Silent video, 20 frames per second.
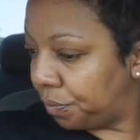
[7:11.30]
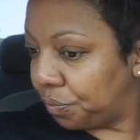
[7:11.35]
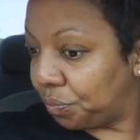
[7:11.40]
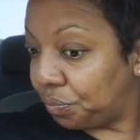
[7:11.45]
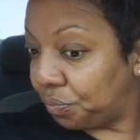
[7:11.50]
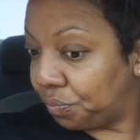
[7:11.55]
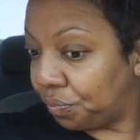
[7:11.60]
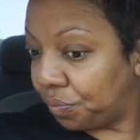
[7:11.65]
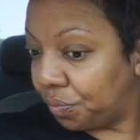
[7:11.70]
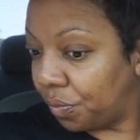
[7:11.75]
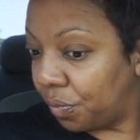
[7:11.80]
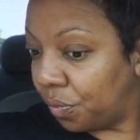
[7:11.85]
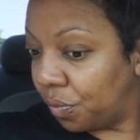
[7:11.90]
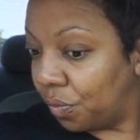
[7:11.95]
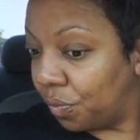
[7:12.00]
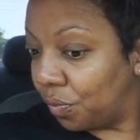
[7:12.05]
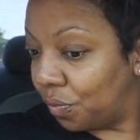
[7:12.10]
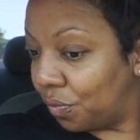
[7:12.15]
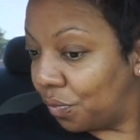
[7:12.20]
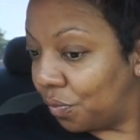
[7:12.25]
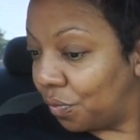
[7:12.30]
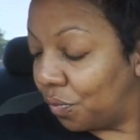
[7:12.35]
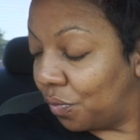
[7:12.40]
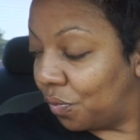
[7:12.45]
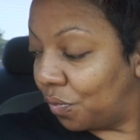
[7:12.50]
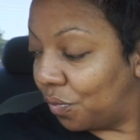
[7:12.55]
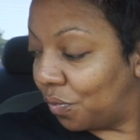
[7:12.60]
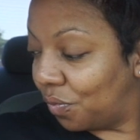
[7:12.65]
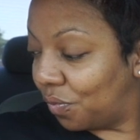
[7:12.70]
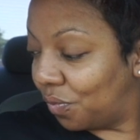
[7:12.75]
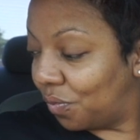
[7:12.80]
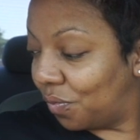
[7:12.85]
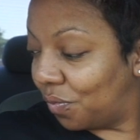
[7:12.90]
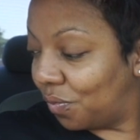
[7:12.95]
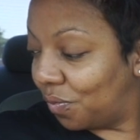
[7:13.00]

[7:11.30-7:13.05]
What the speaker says: Nothing is said.